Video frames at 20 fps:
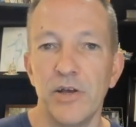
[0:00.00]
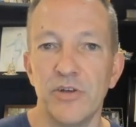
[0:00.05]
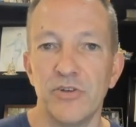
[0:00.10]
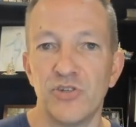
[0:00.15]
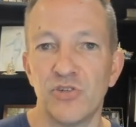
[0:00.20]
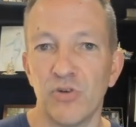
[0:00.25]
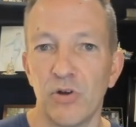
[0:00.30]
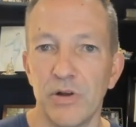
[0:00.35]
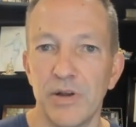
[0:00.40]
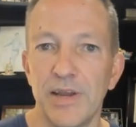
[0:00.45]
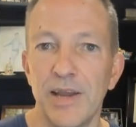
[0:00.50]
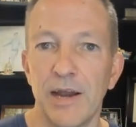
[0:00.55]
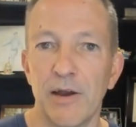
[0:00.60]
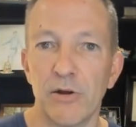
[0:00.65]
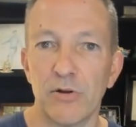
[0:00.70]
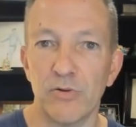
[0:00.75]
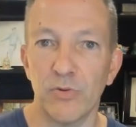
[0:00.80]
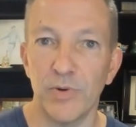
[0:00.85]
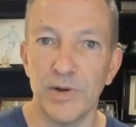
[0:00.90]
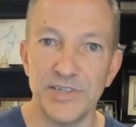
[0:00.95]
certain
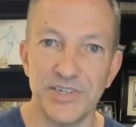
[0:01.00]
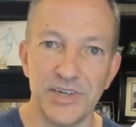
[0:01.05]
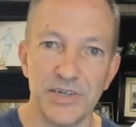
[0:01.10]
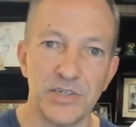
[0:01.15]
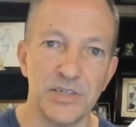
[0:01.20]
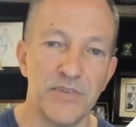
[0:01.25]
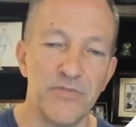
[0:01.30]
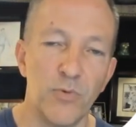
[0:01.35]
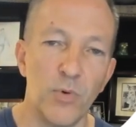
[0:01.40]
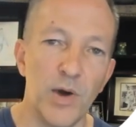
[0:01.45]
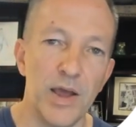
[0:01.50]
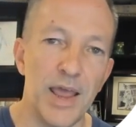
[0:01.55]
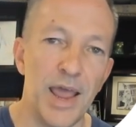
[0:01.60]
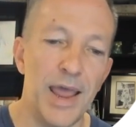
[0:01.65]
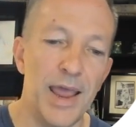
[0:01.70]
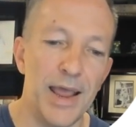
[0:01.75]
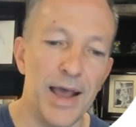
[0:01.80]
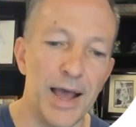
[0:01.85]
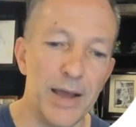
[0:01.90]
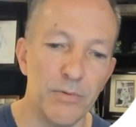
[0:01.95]
characteristics of what
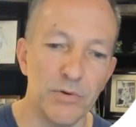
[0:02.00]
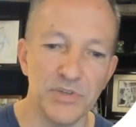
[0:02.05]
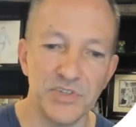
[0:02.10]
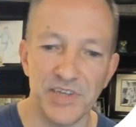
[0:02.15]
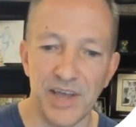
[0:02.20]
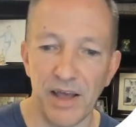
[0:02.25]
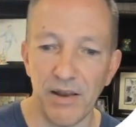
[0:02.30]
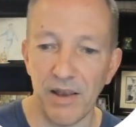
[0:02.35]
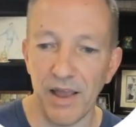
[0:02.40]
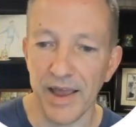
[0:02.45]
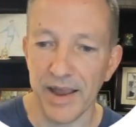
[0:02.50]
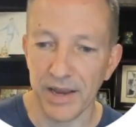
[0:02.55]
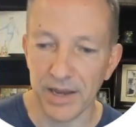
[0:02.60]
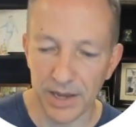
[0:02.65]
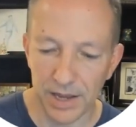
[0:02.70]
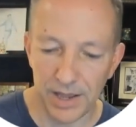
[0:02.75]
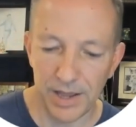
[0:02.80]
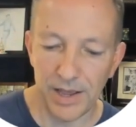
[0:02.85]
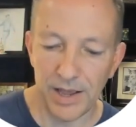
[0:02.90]
AI will sound like.